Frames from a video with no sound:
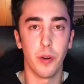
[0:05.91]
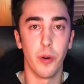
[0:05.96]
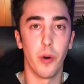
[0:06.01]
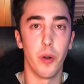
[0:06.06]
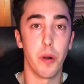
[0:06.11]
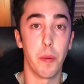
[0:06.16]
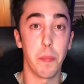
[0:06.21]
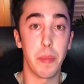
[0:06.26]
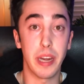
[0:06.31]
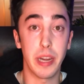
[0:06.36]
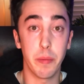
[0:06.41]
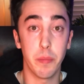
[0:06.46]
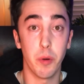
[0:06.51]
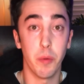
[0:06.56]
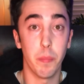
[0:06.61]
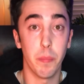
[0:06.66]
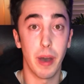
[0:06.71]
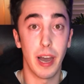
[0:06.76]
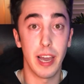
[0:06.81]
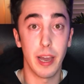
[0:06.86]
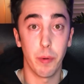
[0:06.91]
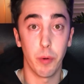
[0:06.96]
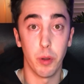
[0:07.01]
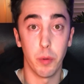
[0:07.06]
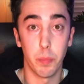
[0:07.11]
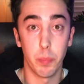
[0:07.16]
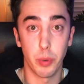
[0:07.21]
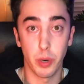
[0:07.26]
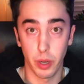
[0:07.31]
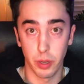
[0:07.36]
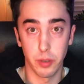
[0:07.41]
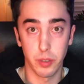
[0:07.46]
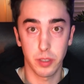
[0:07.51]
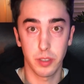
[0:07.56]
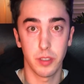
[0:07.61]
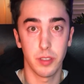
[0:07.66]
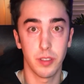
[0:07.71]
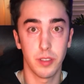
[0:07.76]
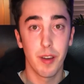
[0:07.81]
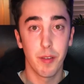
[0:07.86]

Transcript: or minimum viable product.